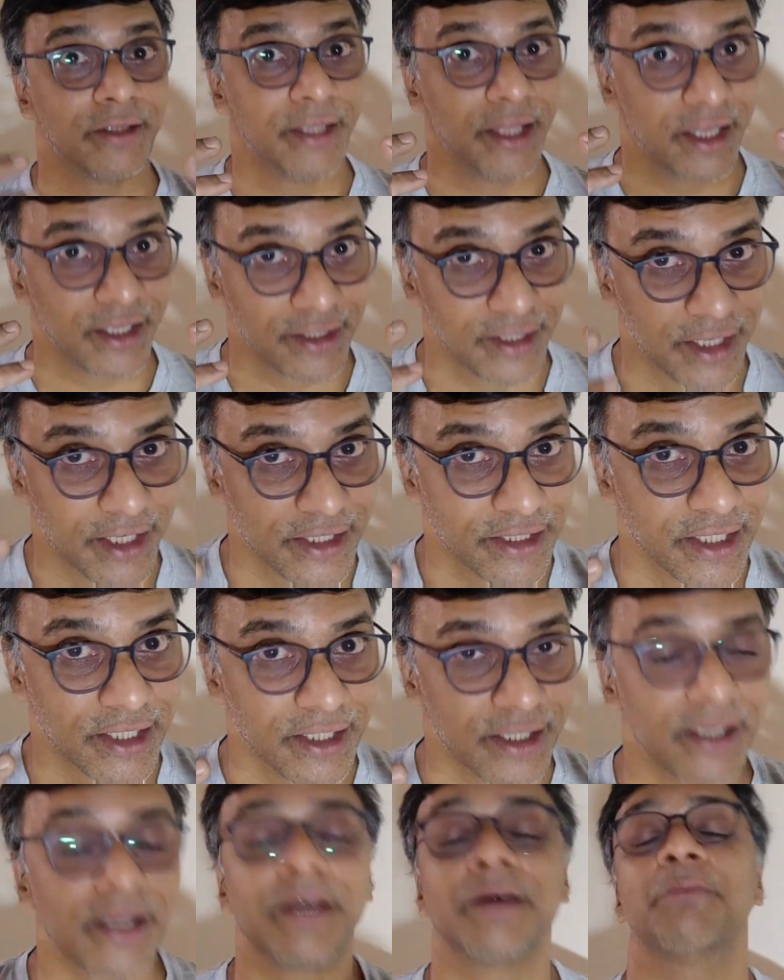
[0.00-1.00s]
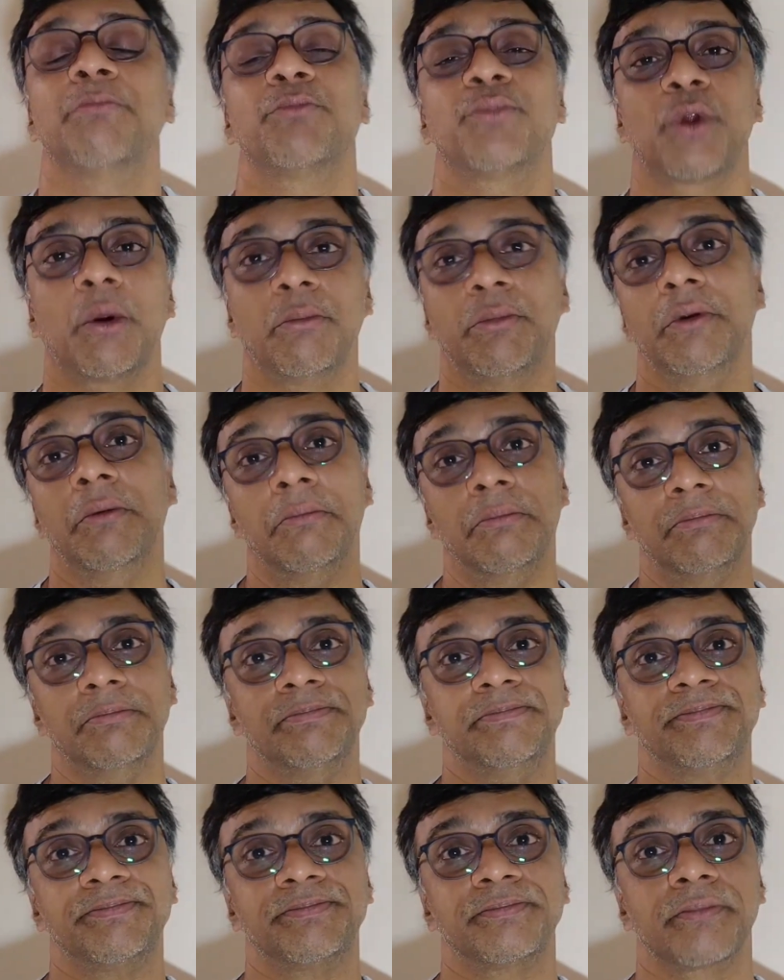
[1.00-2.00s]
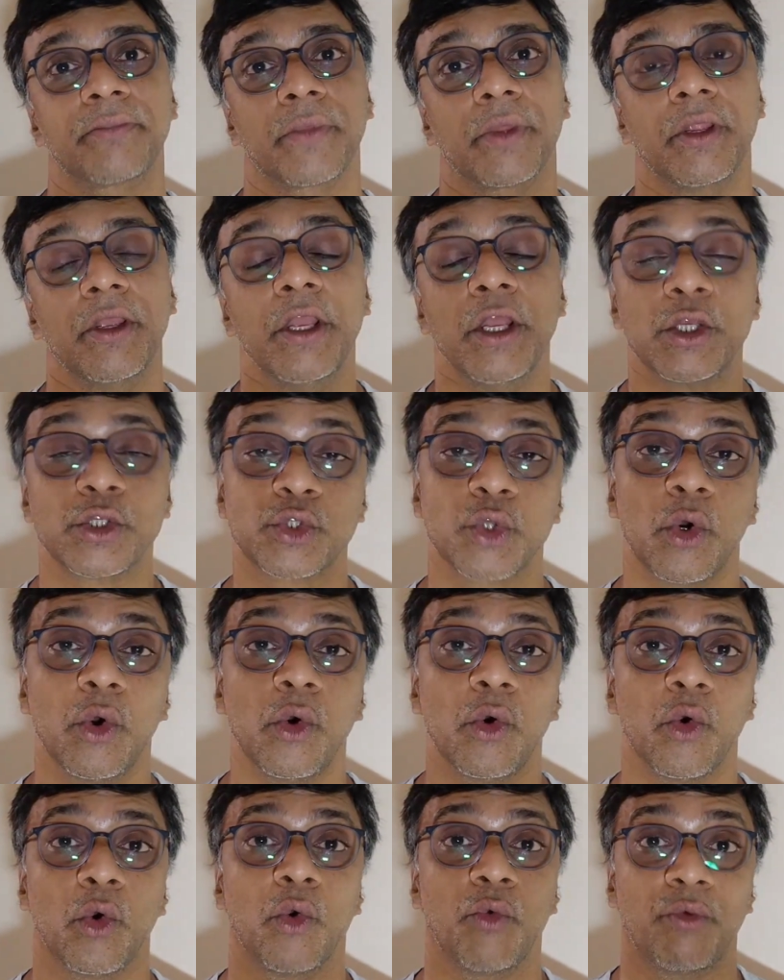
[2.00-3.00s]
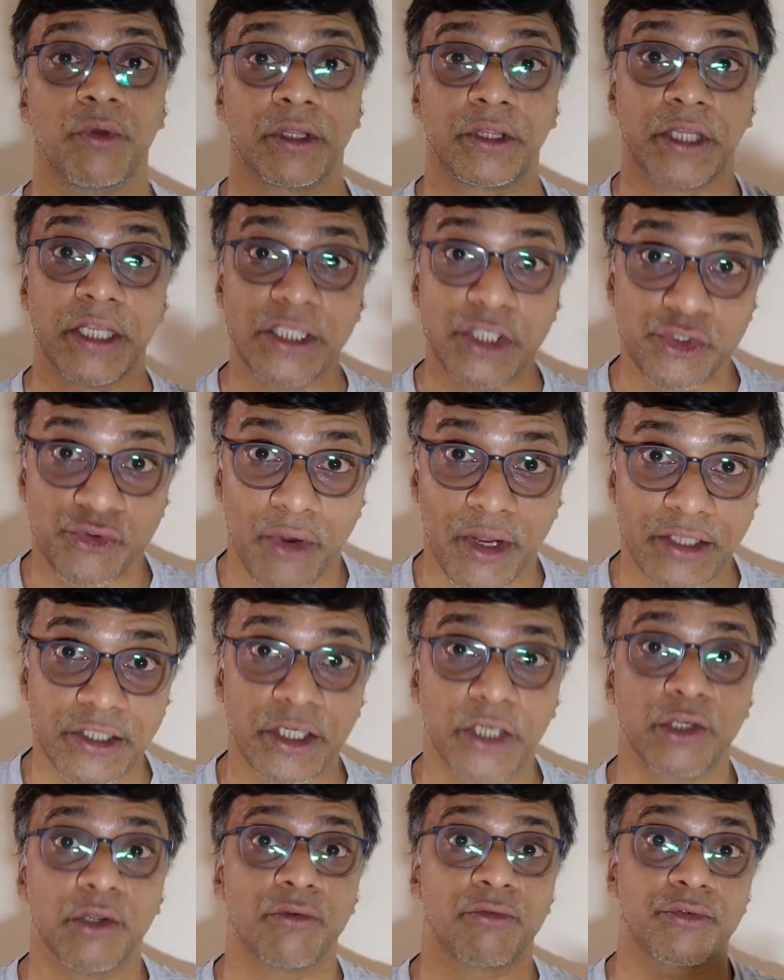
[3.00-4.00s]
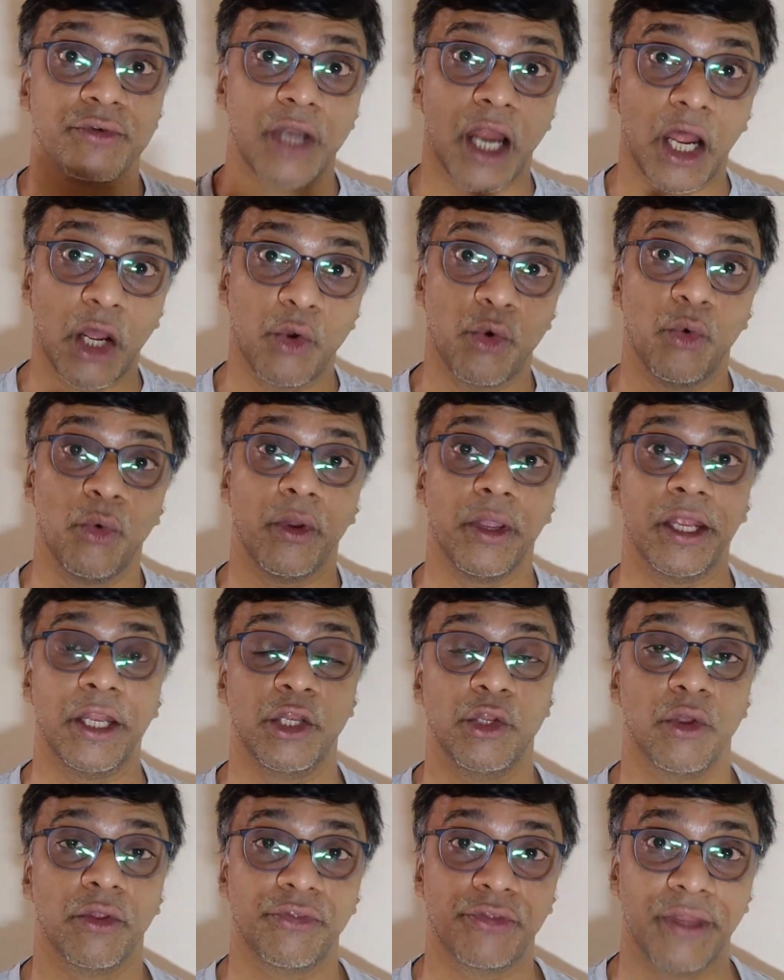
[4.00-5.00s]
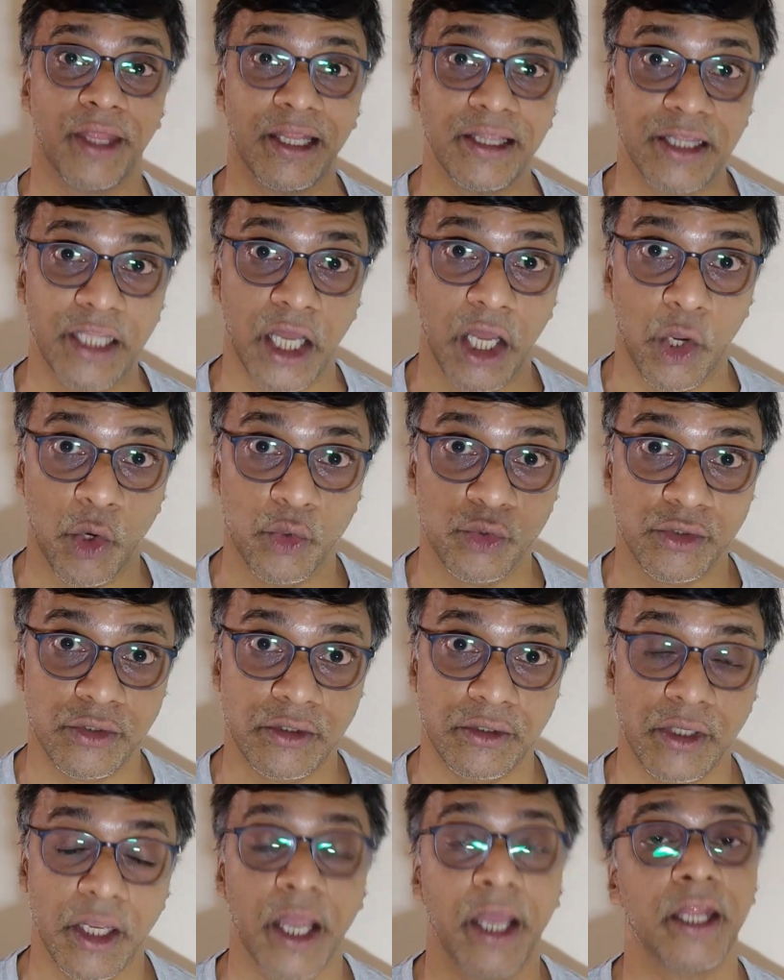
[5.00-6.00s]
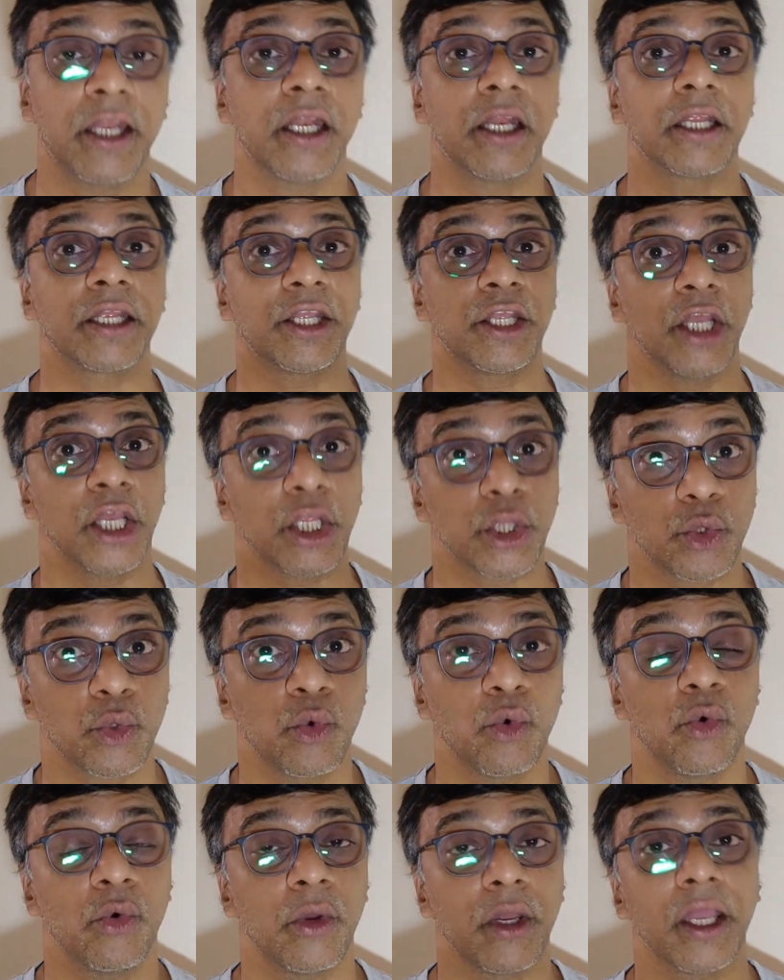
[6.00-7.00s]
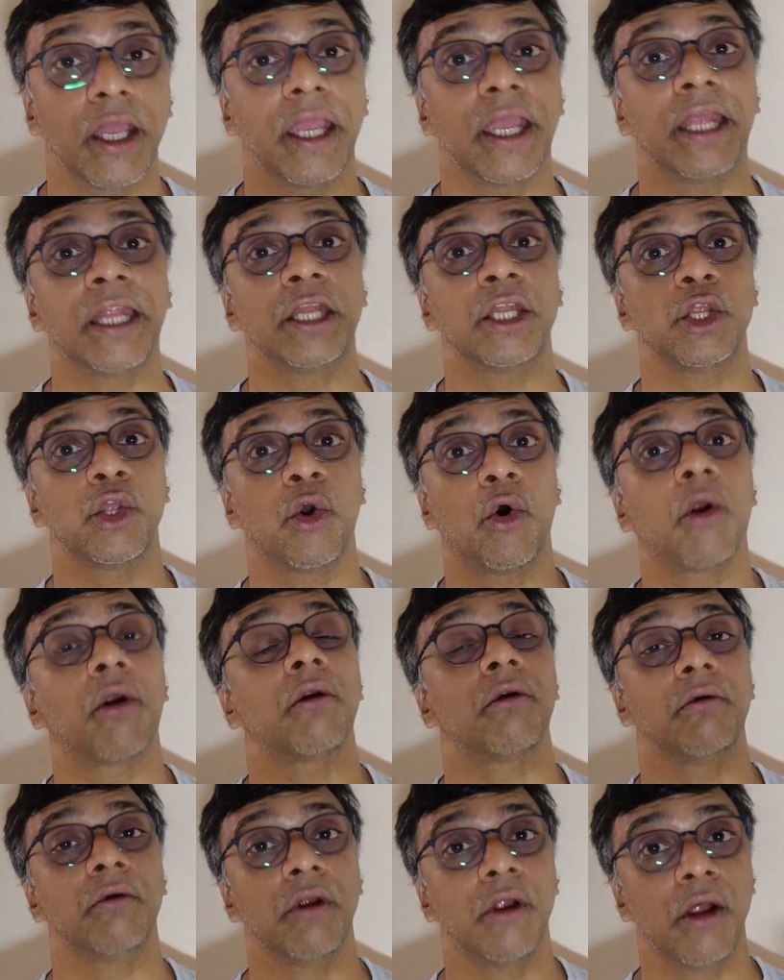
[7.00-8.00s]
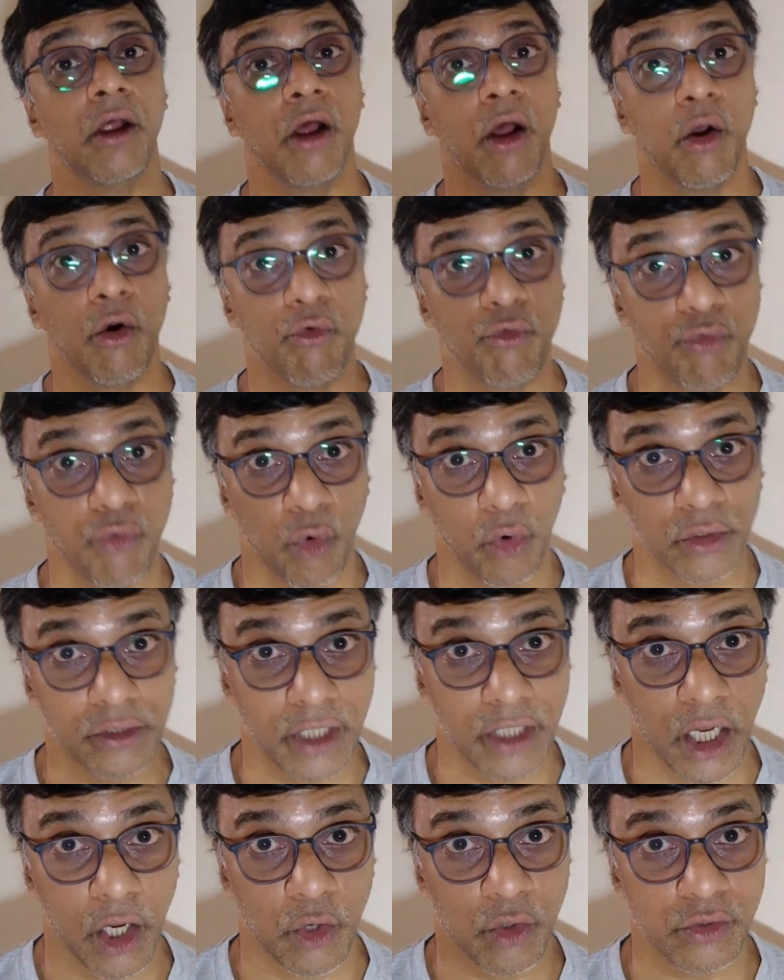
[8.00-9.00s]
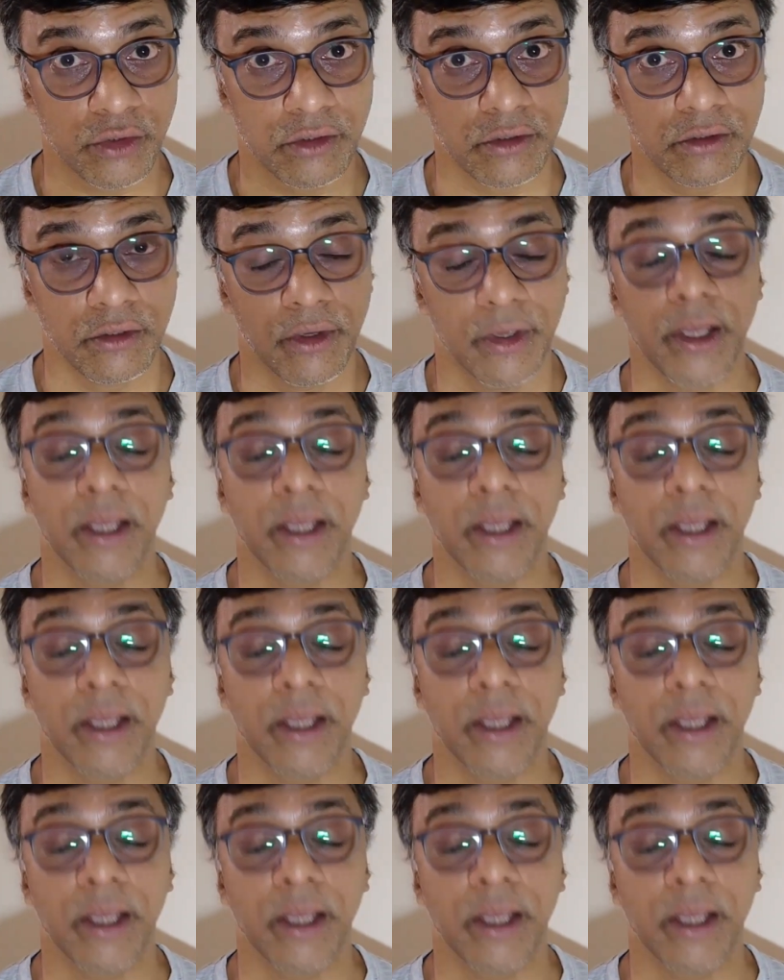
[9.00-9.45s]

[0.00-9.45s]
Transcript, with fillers: then there is a problem so with this transit of rahu in your 10th house and ketu in your 4th house